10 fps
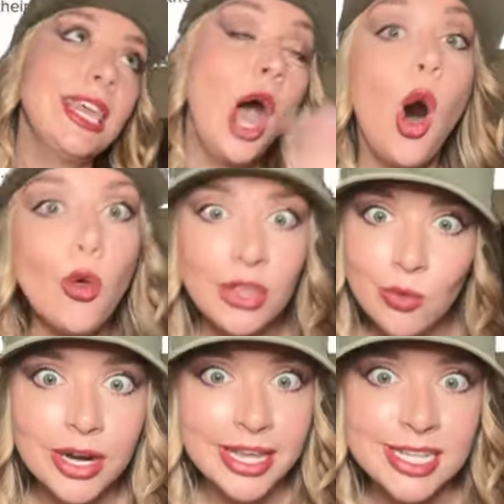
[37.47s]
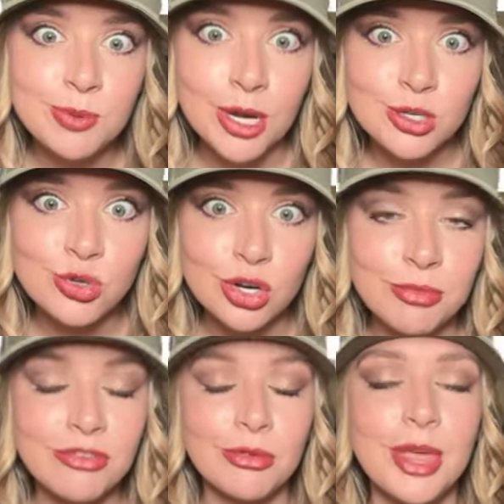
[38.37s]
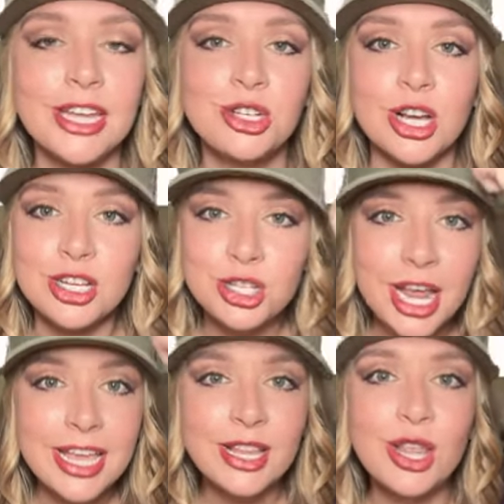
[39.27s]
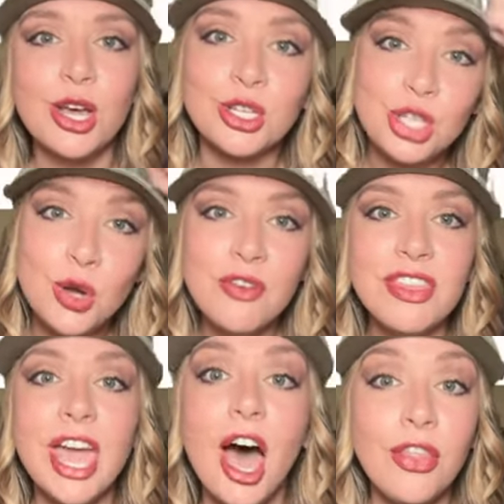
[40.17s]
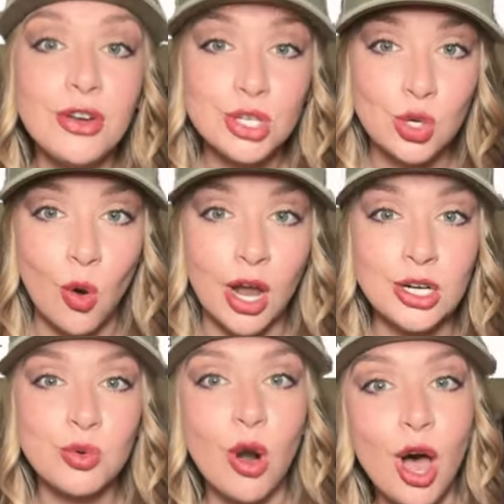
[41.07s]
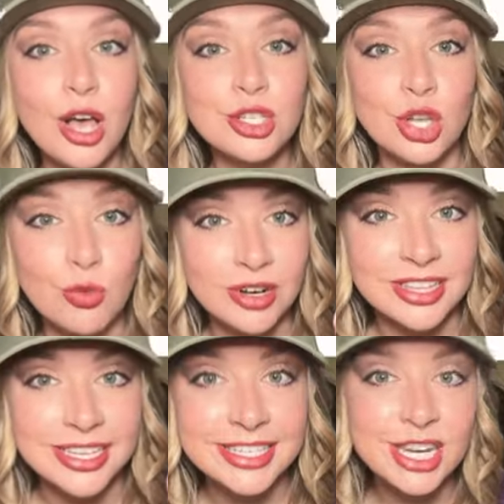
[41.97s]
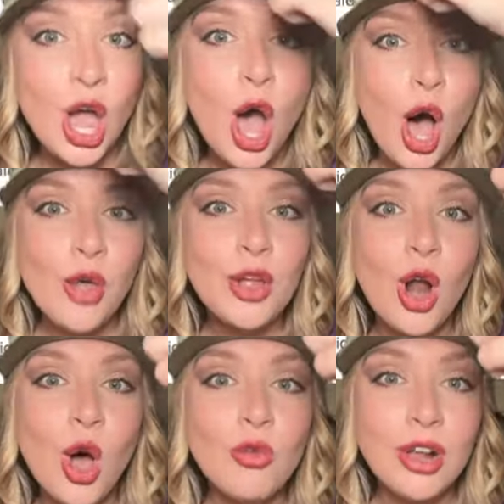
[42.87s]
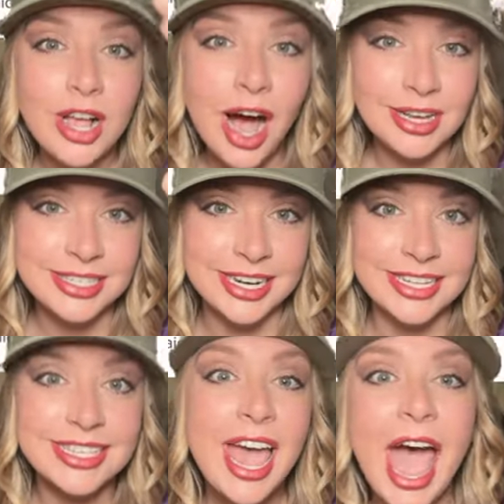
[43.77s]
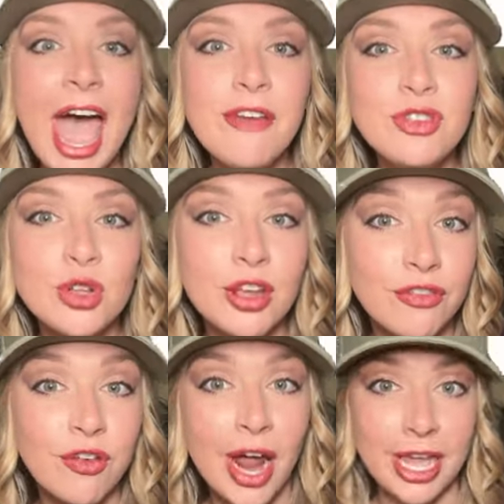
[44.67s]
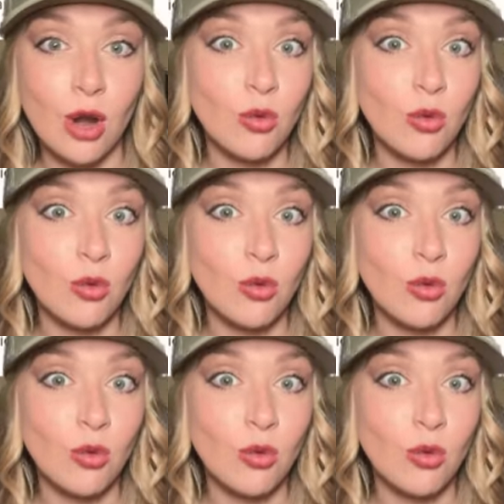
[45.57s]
the only one getting special treatment from that judge. Take a look. 2 of the other squatters were also released on their own recognizance after their Friday